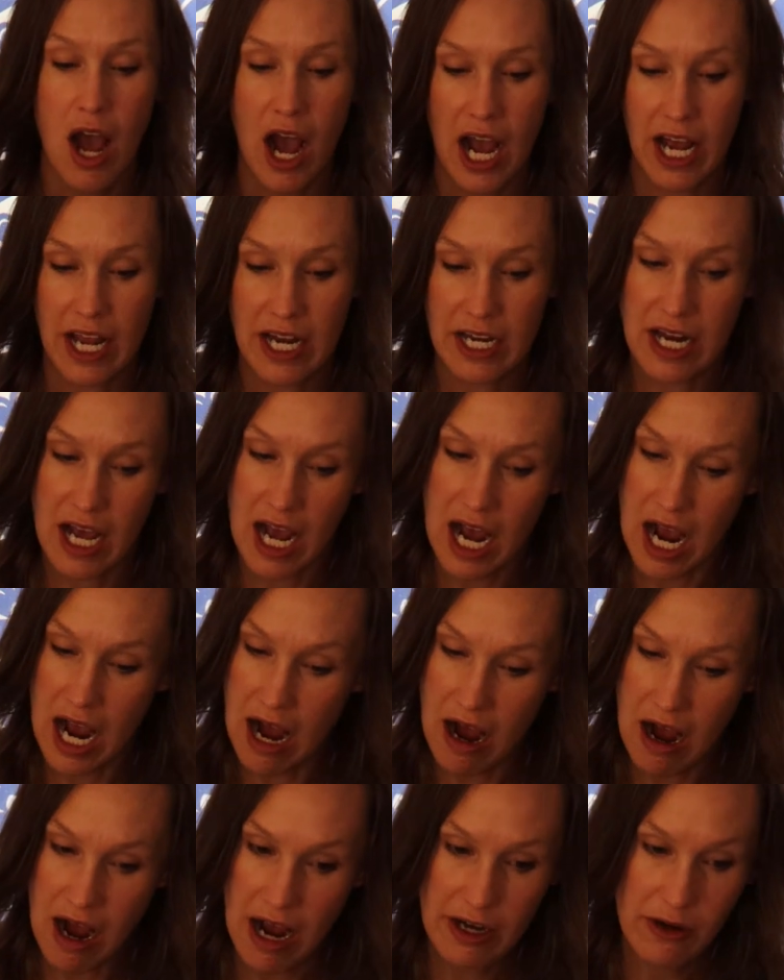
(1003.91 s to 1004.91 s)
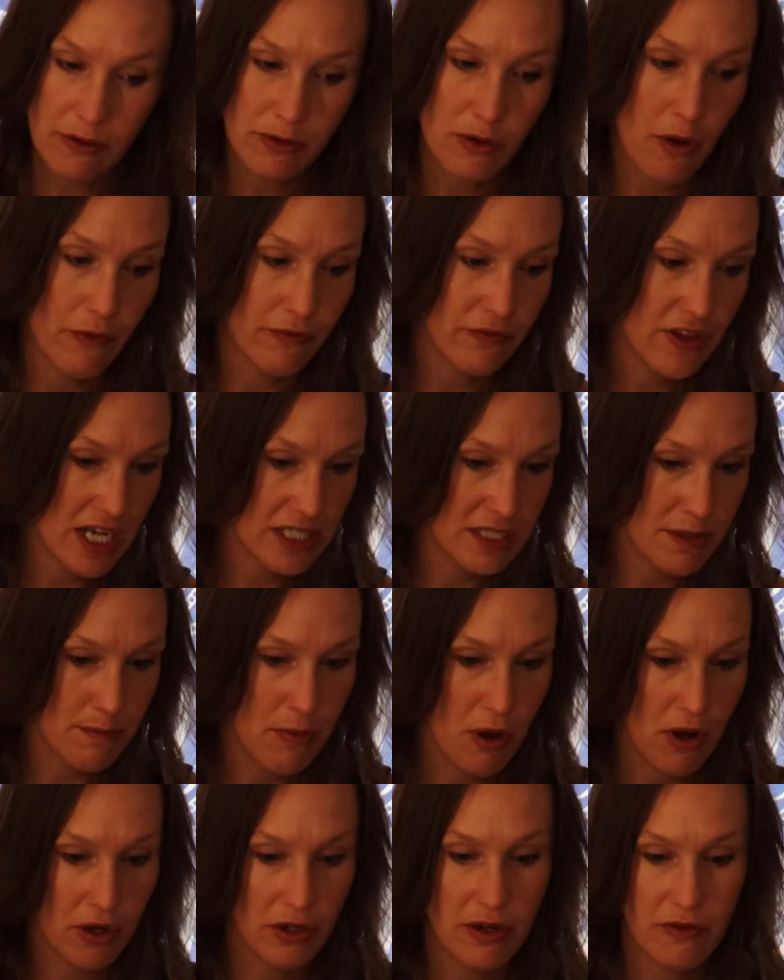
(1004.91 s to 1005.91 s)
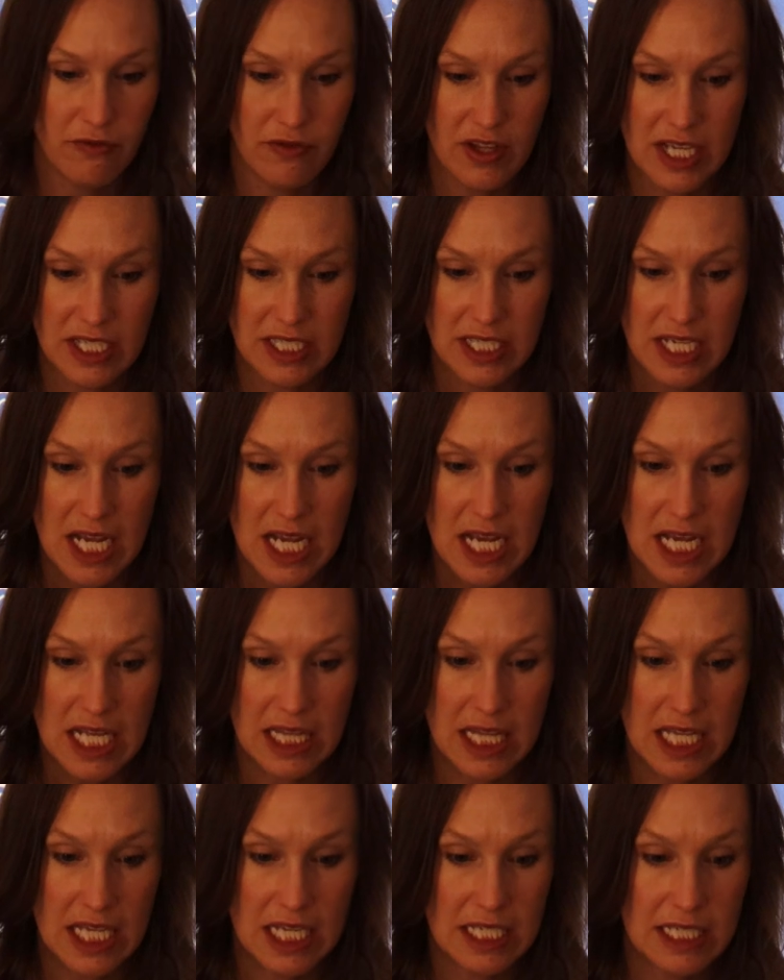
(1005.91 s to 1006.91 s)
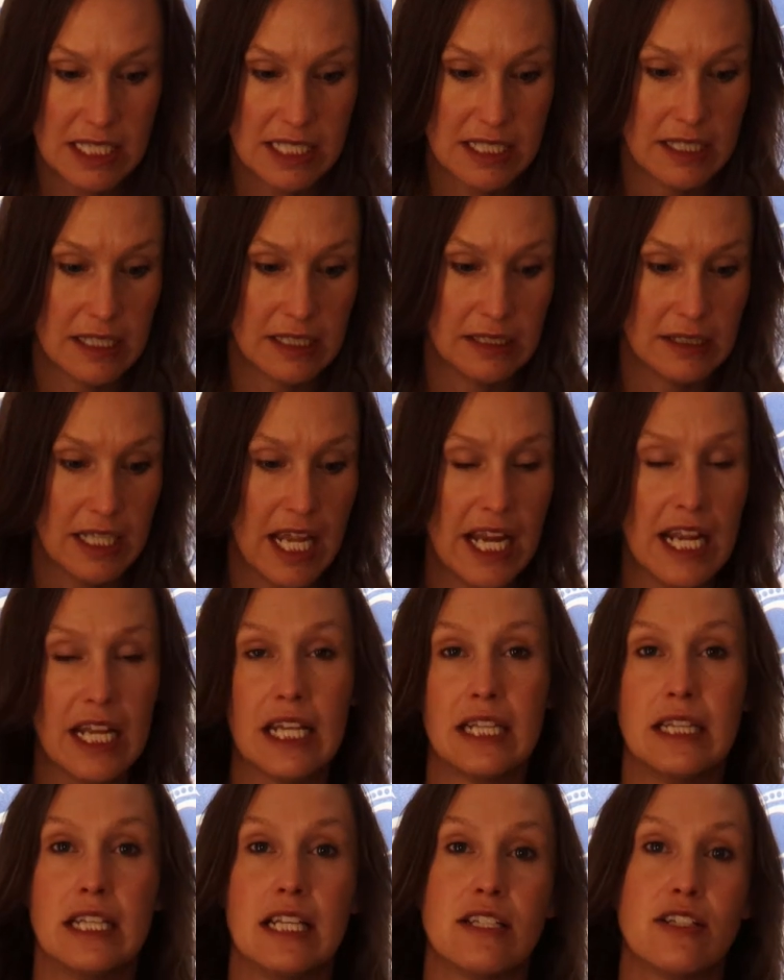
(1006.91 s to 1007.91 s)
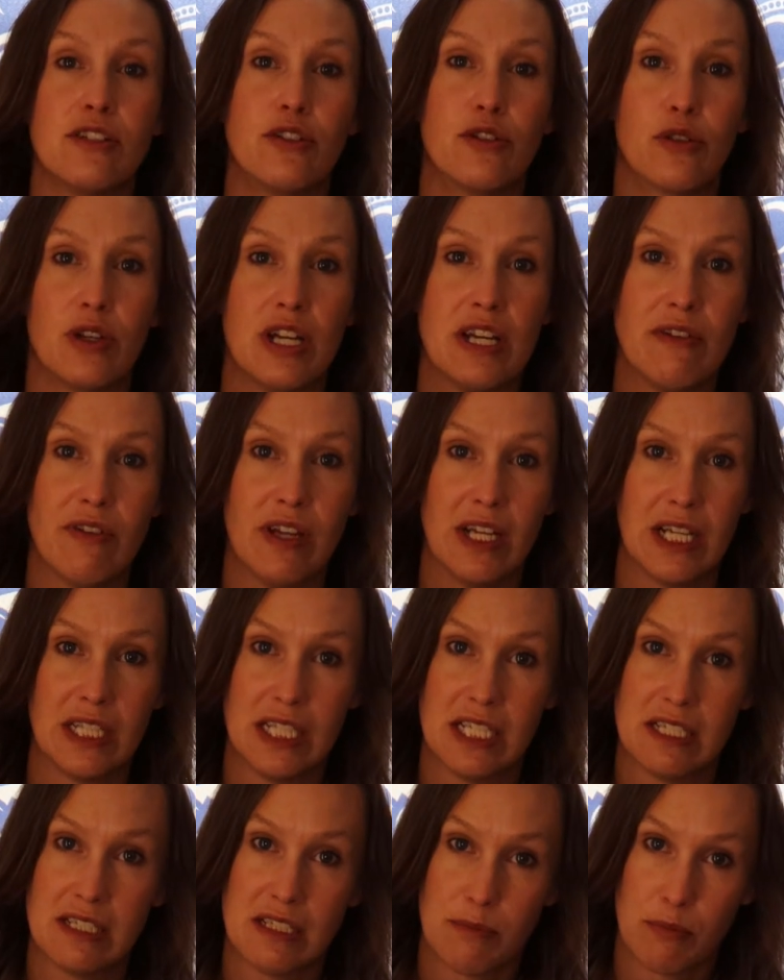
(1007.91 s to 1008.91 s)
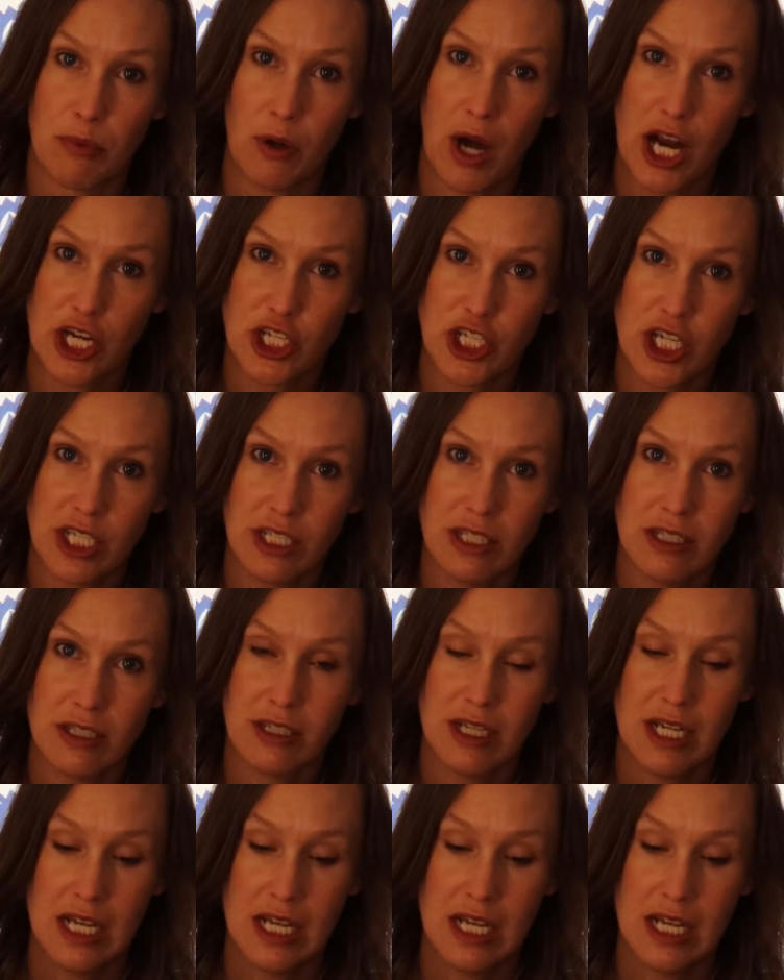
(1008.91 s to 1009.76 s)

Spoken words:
And I don't know if that's a part of this lake and this grieving and this depression.